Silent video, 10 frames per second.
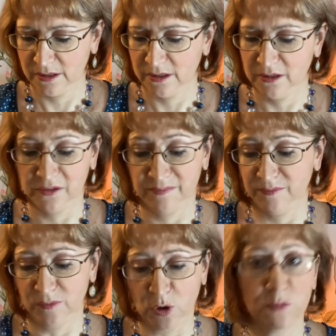there's
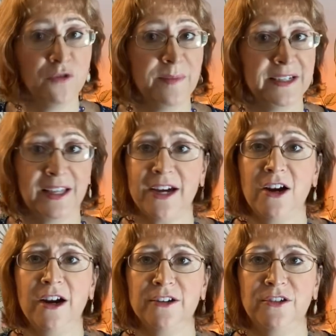no movement to that
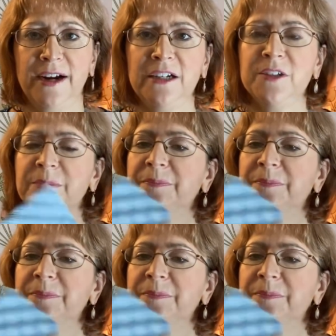card, correct?